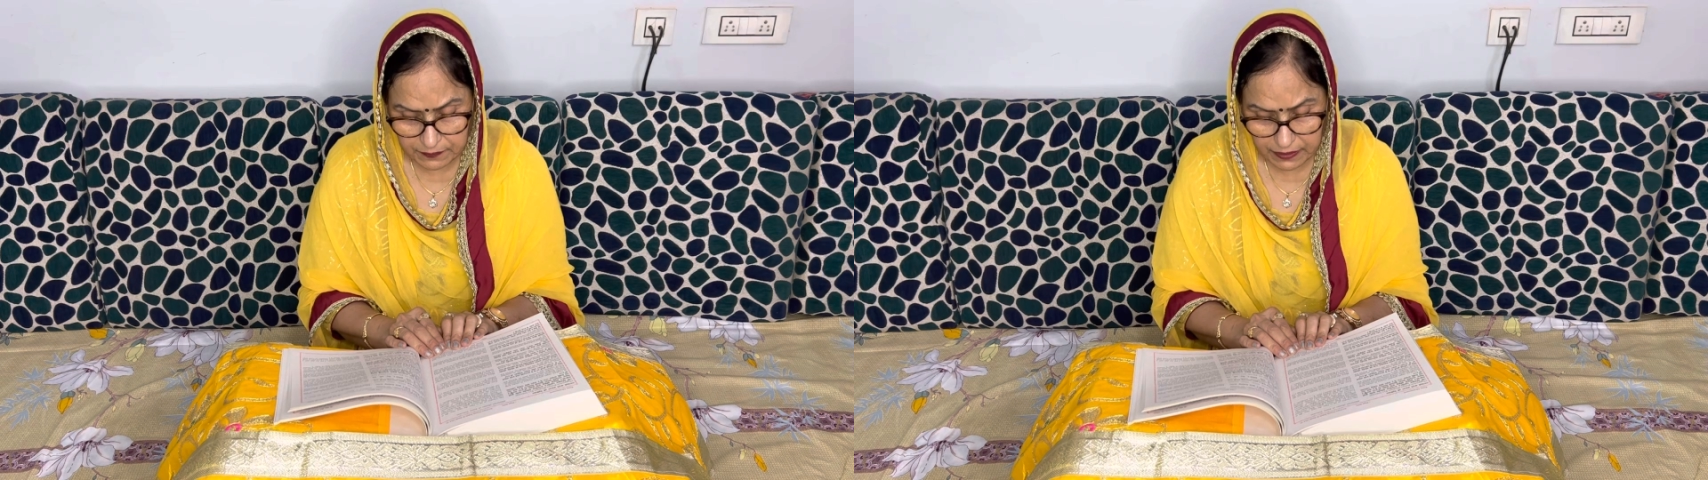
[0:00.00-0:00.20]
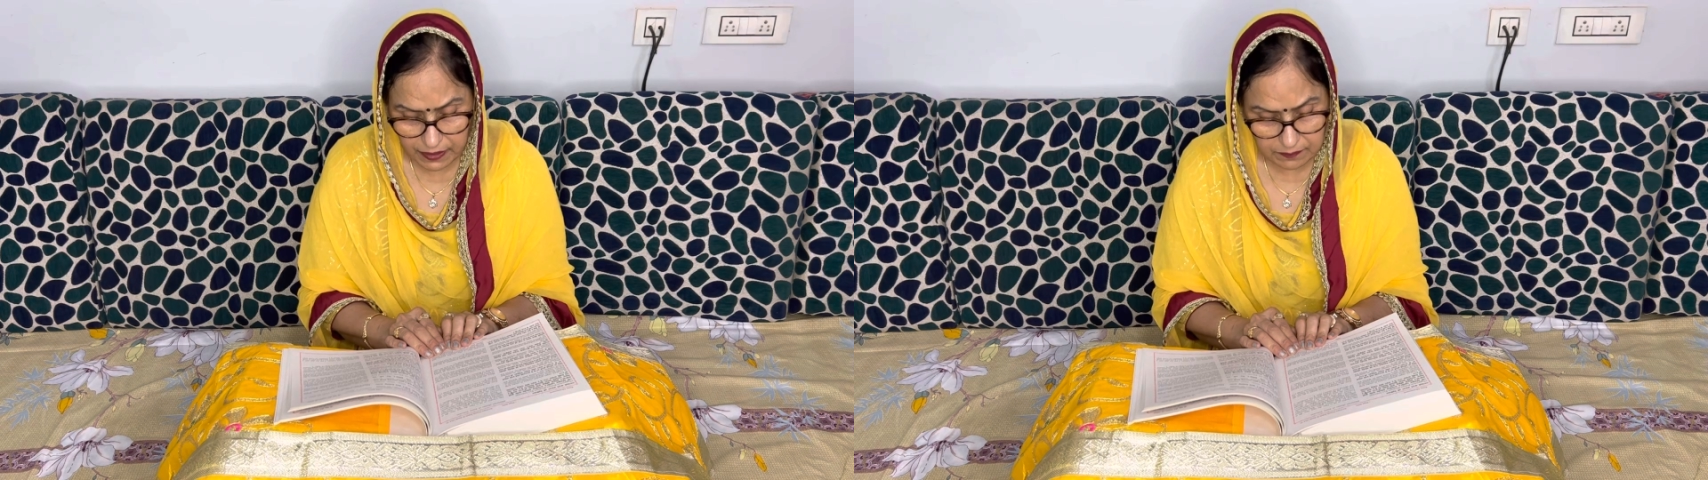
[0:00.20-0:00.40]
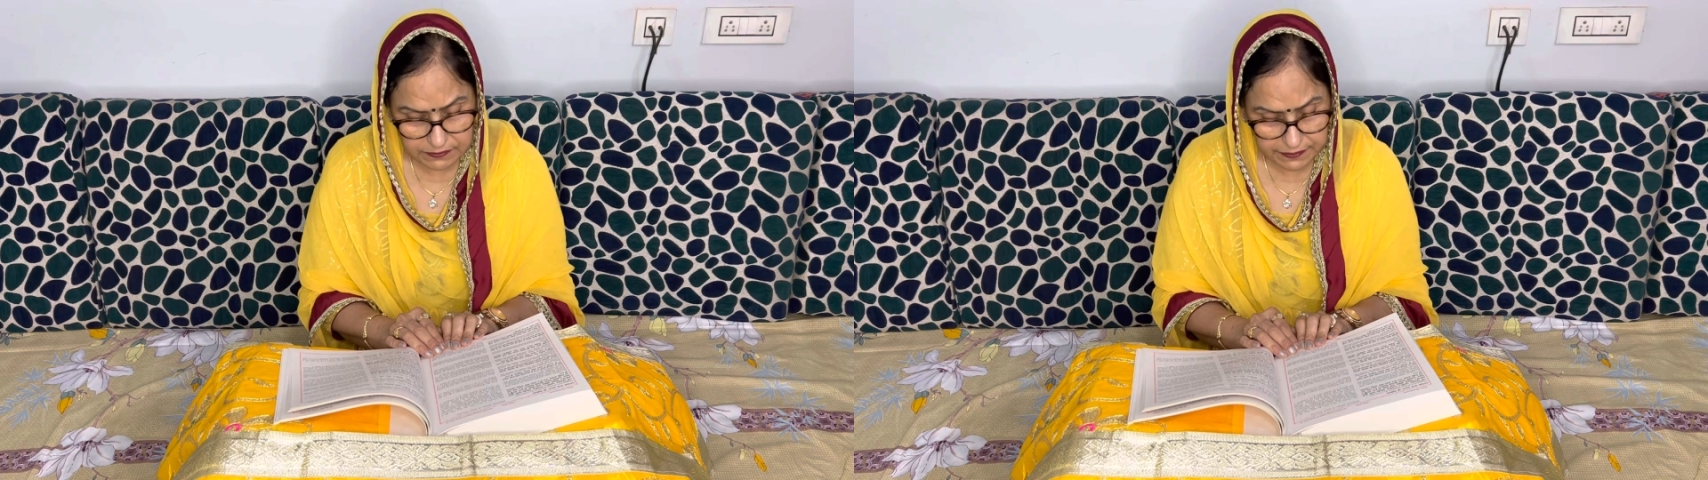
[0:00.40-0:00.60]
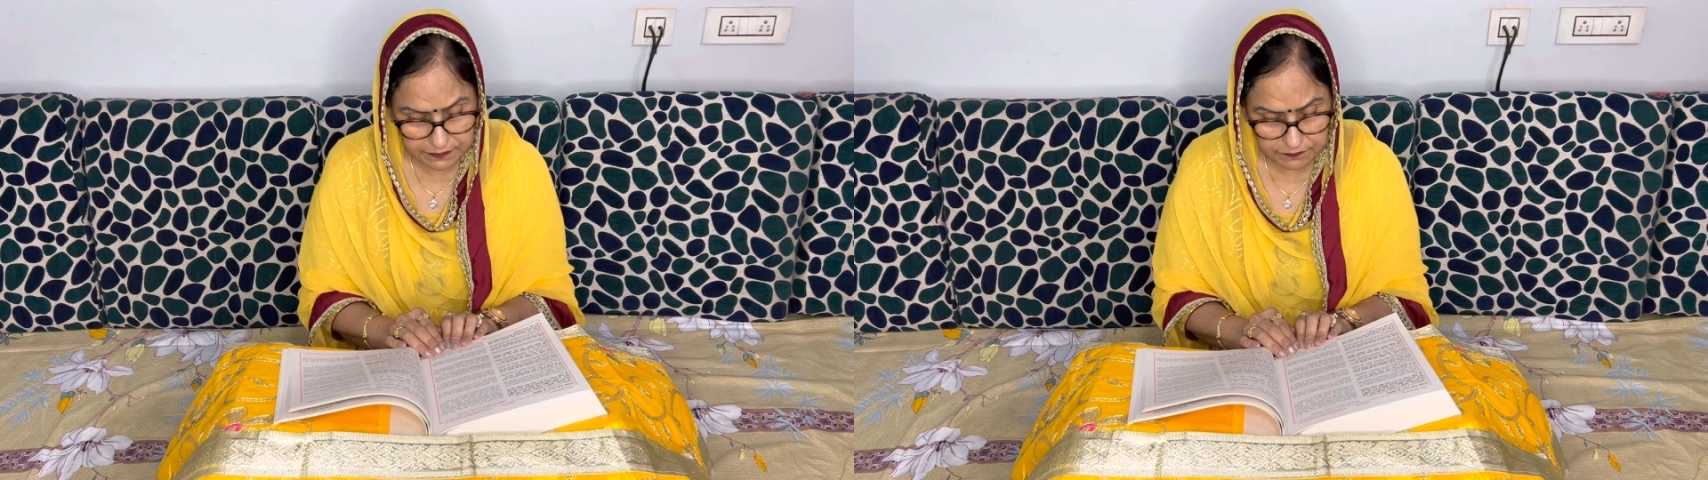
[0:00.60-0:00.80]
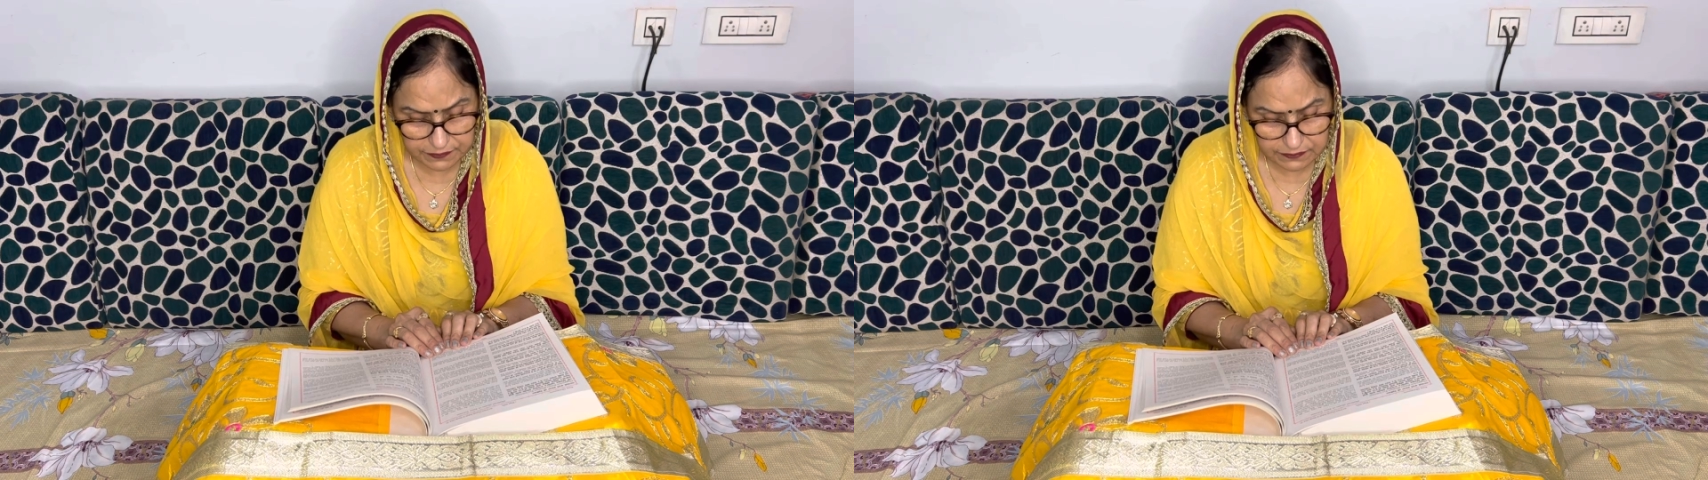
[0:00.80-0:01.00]
I am
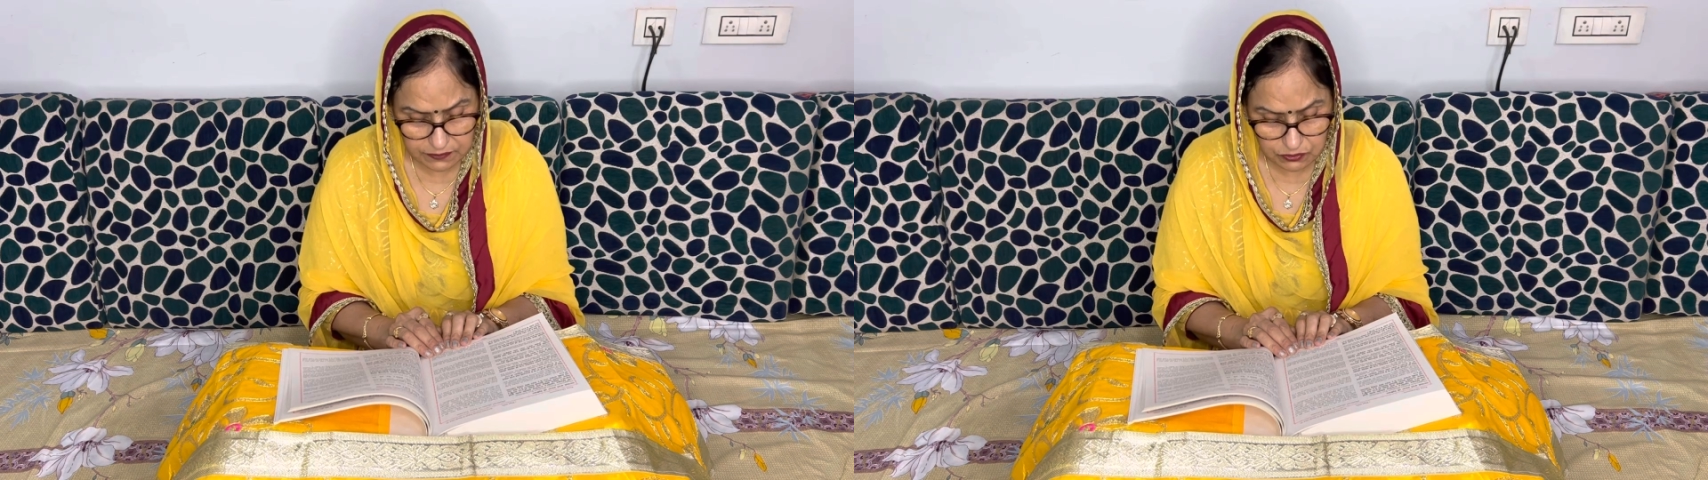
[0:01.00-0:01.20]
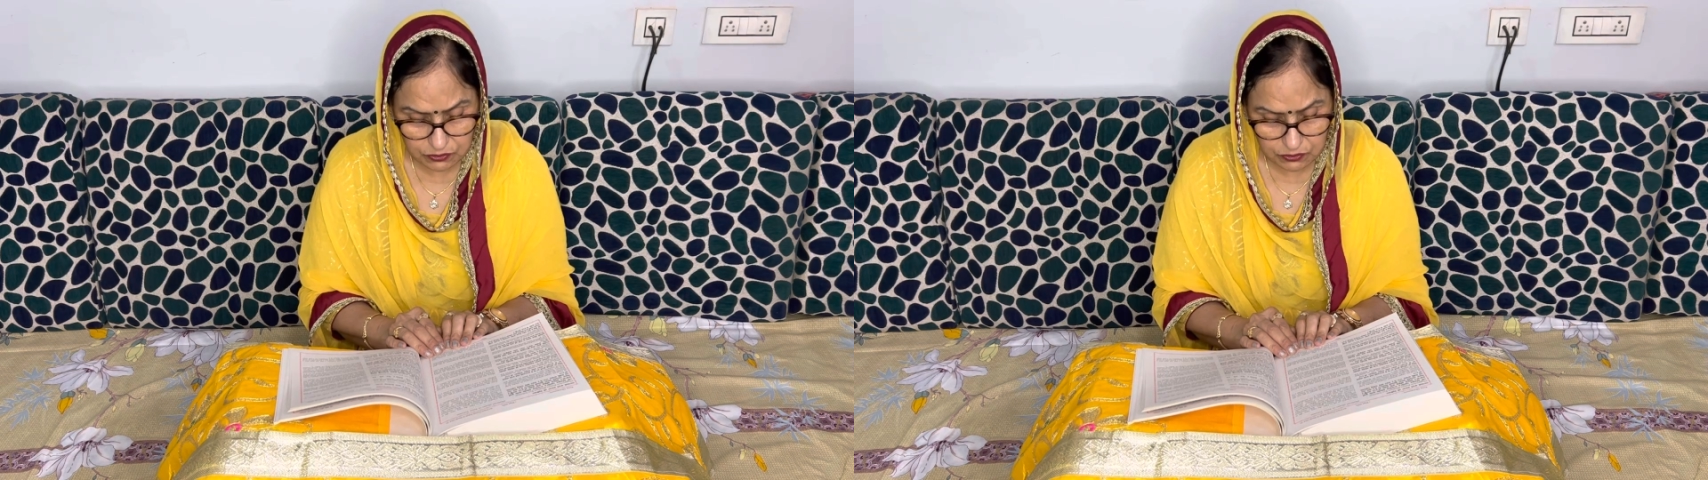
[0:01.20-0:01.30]
sacrificed unto